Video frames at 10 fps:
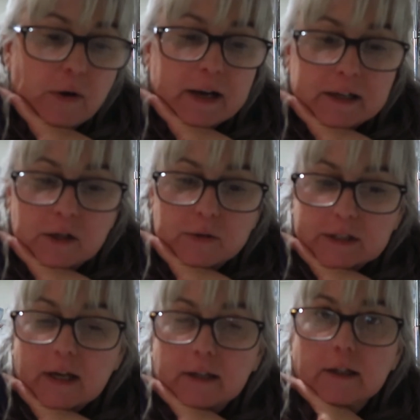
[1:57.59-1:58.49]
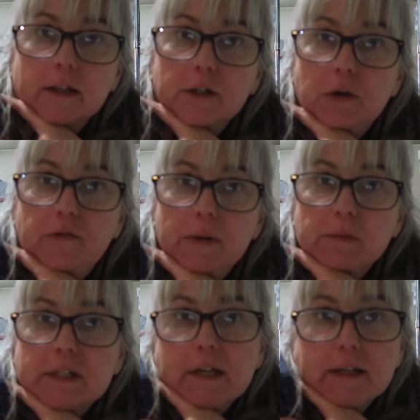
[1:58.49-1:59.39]
and I know it's got a lot of goofy
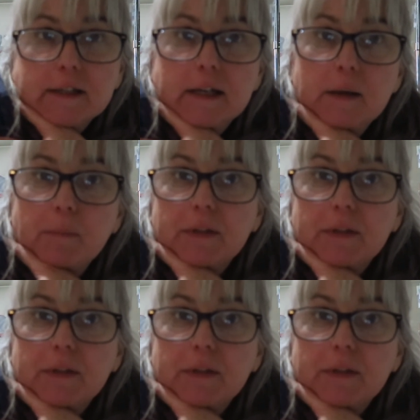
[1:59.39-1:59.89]
mistakes in it,